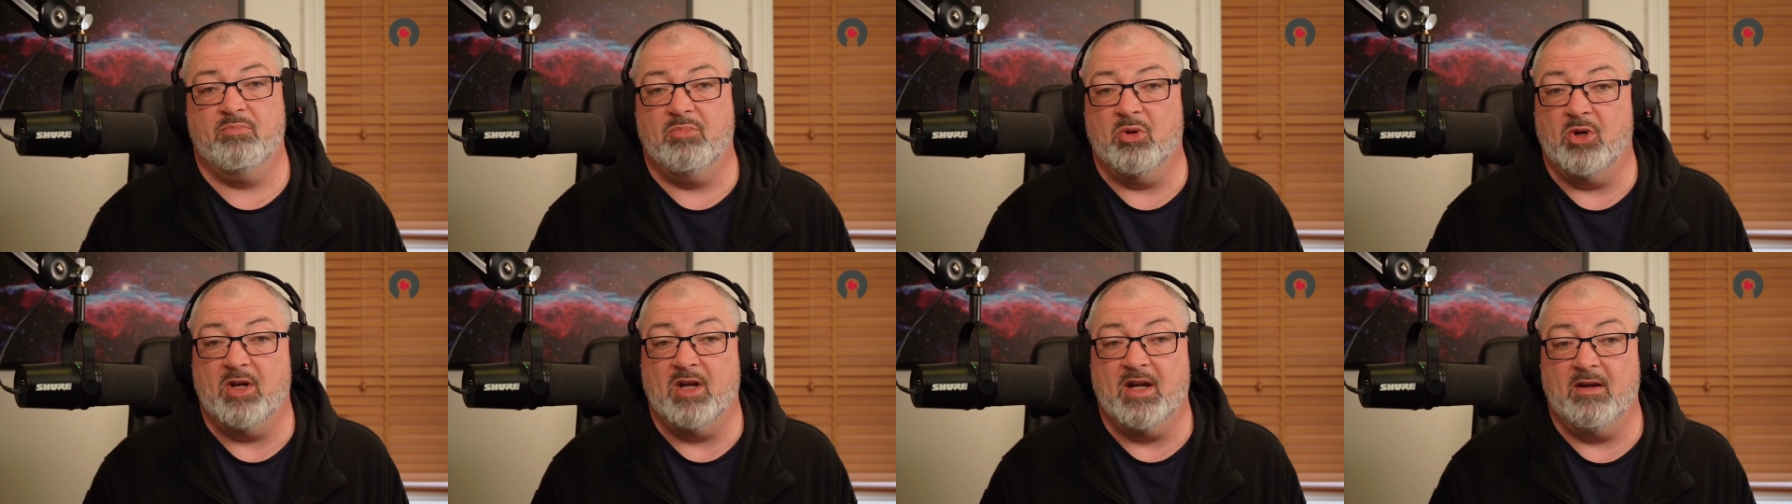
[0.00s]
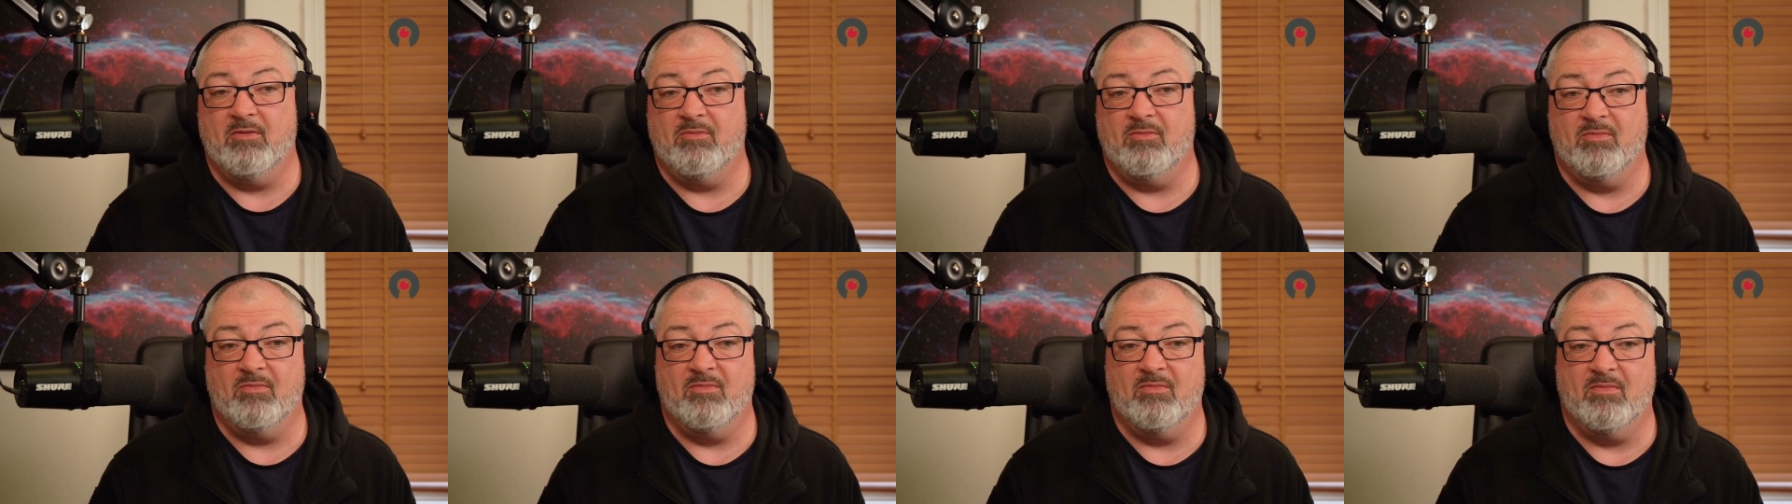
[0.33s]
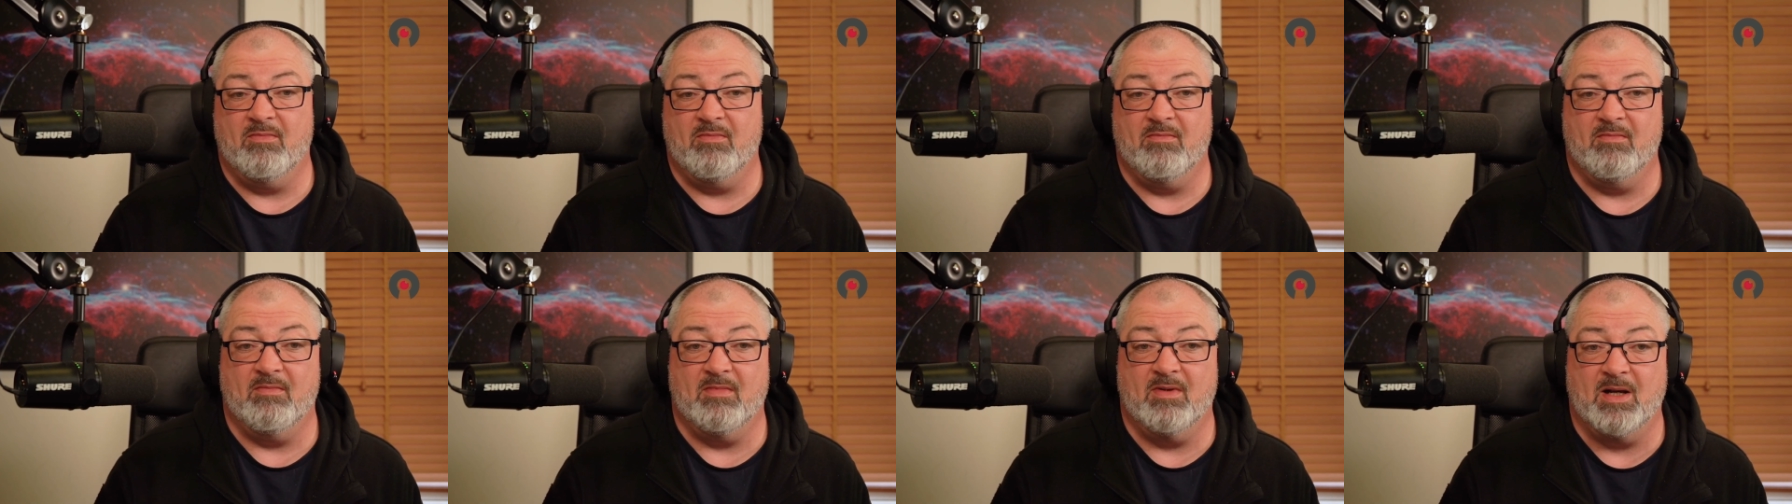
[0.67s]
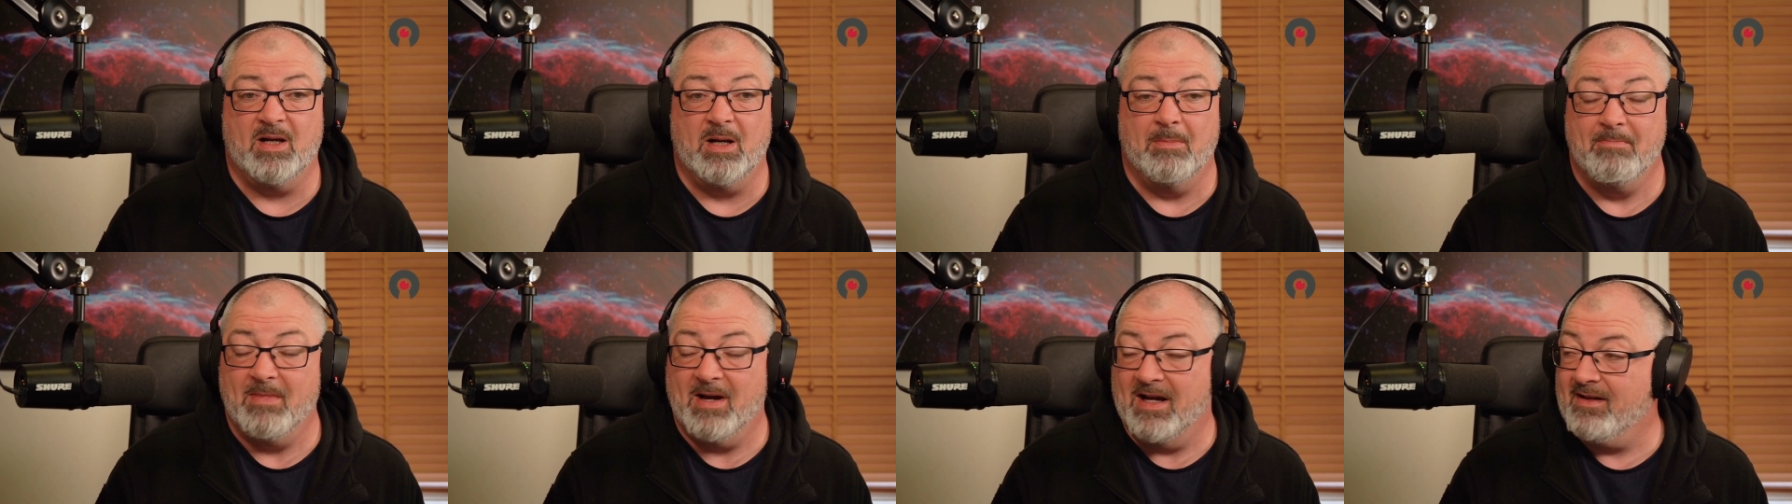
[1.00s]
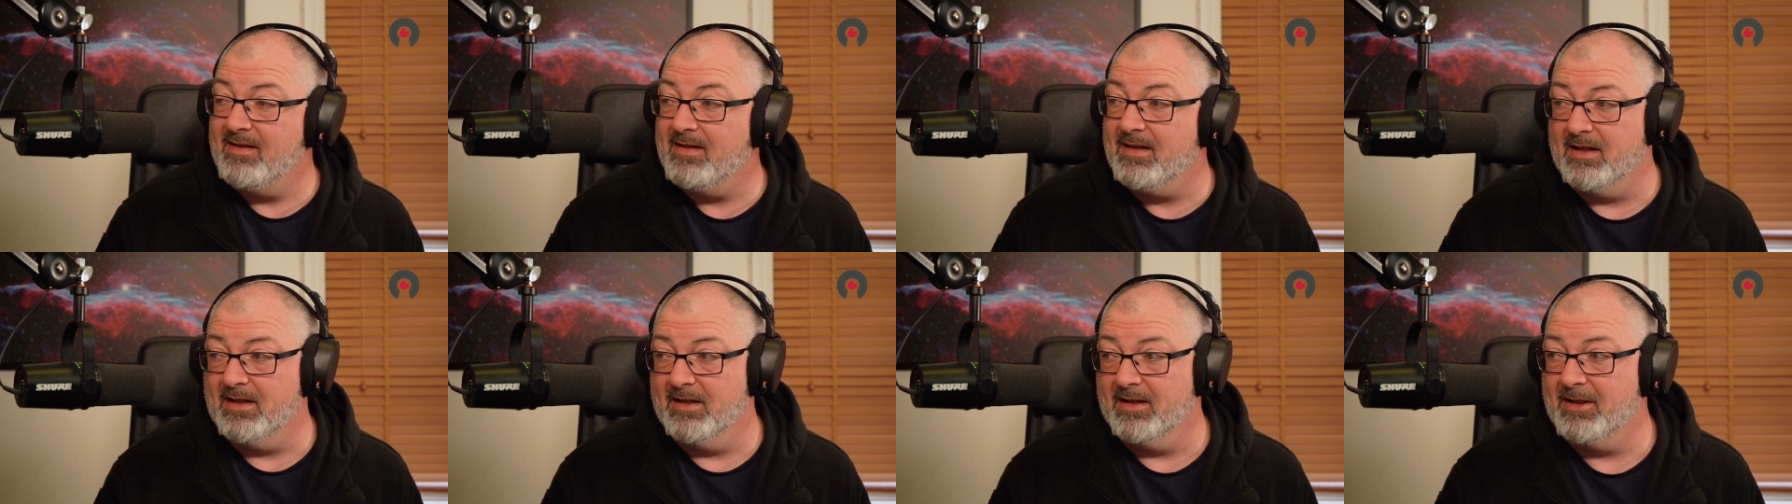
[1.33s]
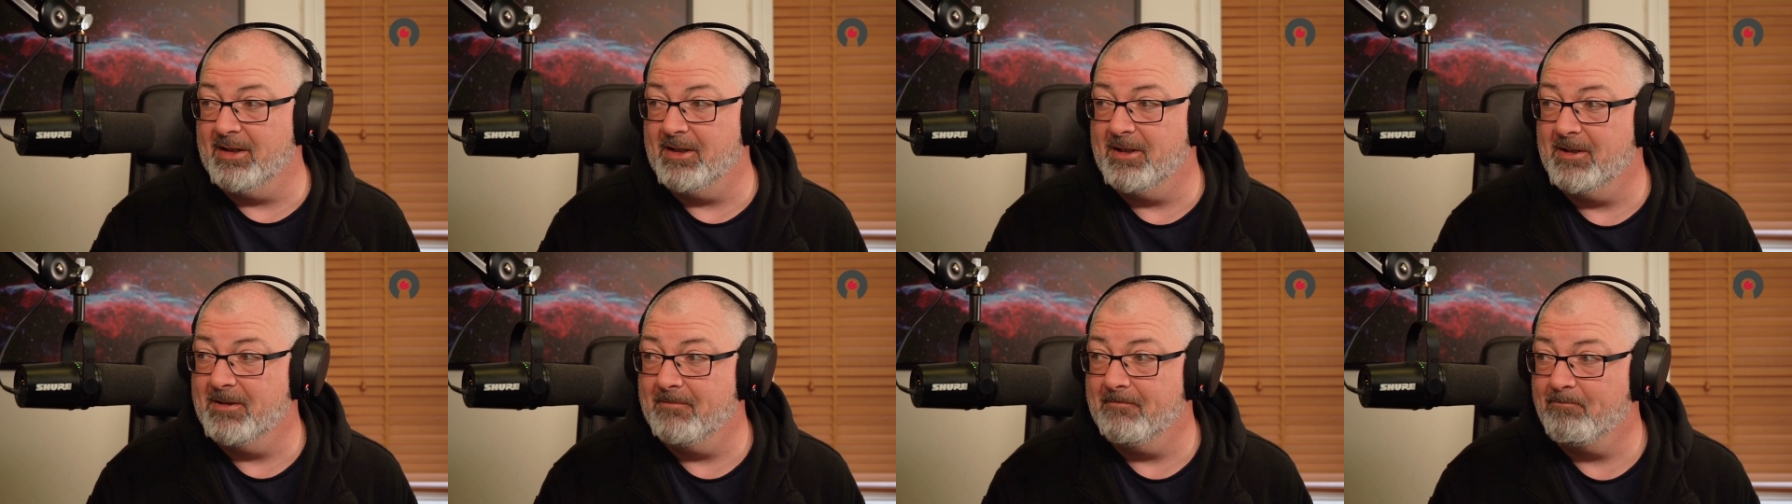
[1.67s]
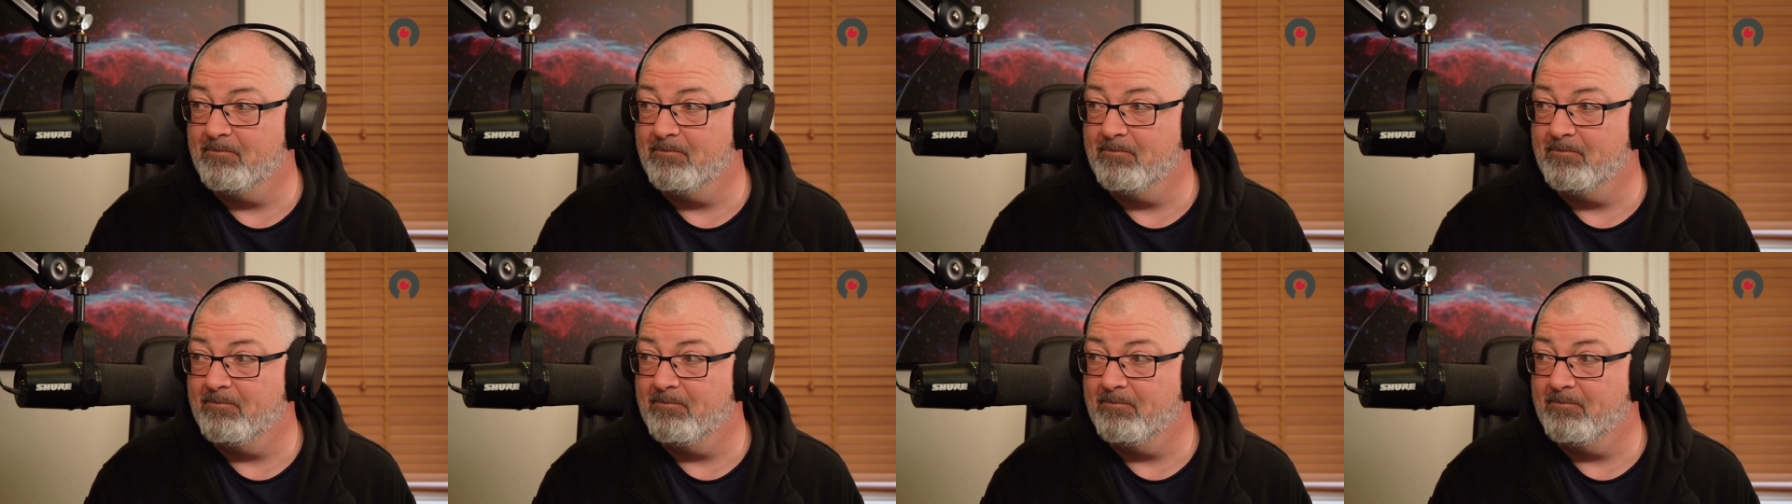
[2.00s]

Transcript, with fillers: put it amazingly.